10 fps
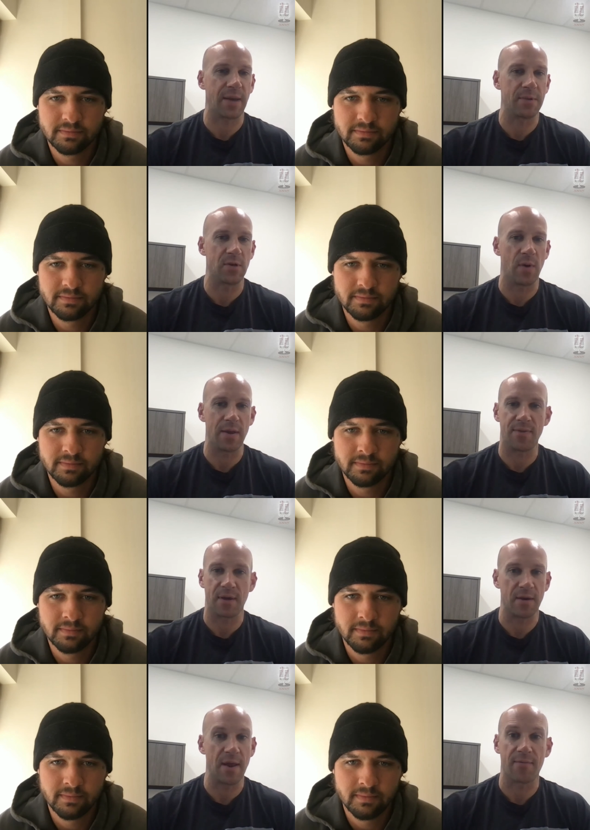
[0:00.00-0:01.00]
Speaker 1: time to do anything,
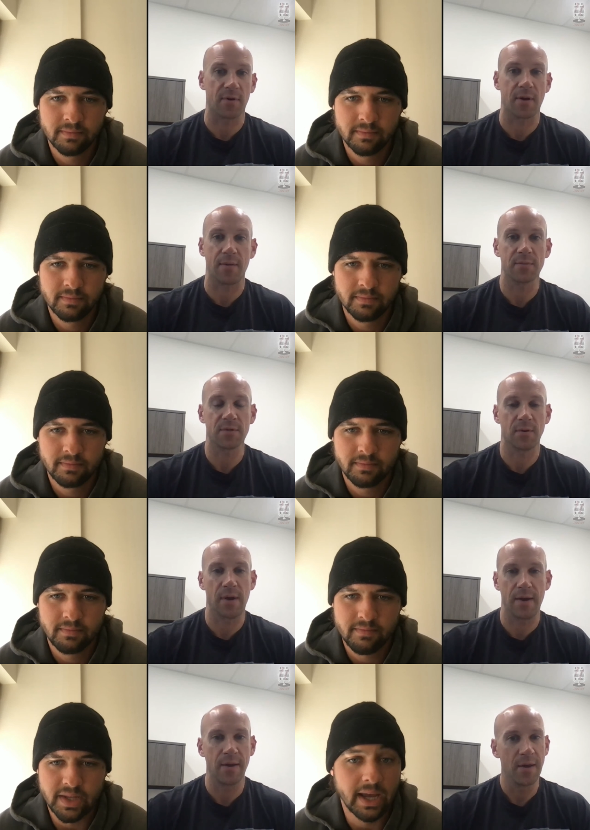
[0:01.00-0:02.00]
it never comes.
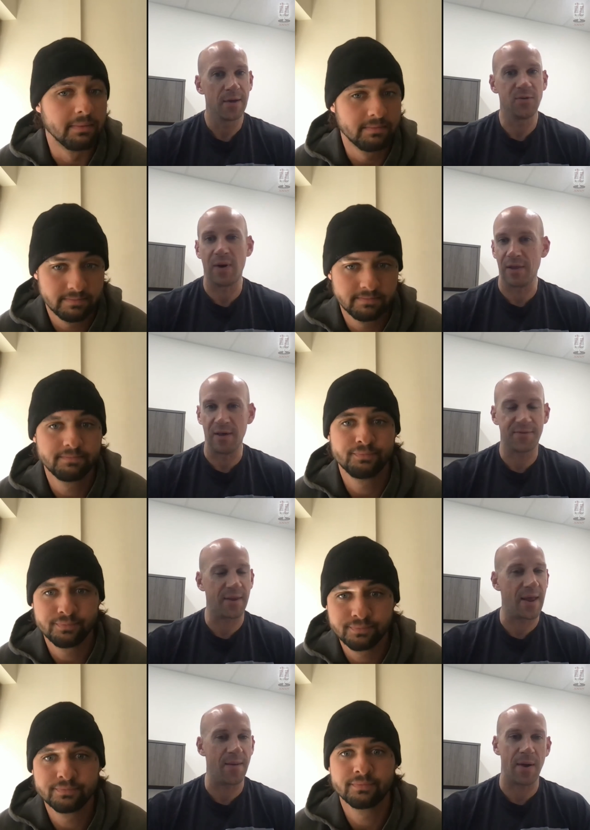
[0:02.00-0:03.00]
Right. Yeah. Lift
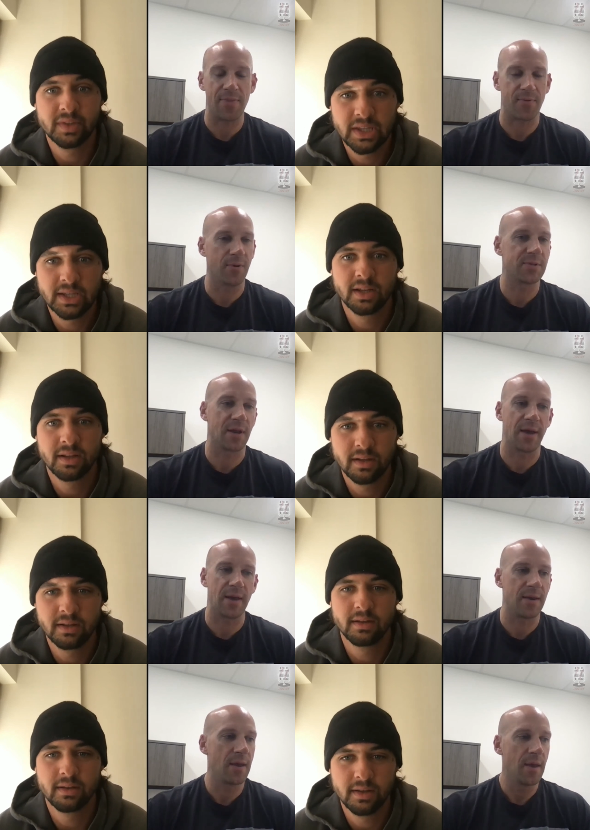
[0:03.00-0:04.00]
today, I might throw
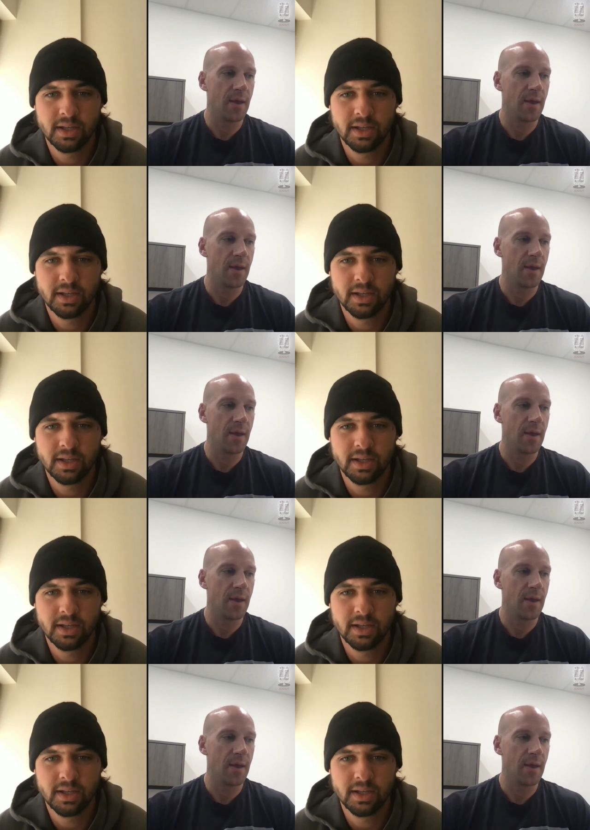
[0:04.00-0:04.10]
tonight.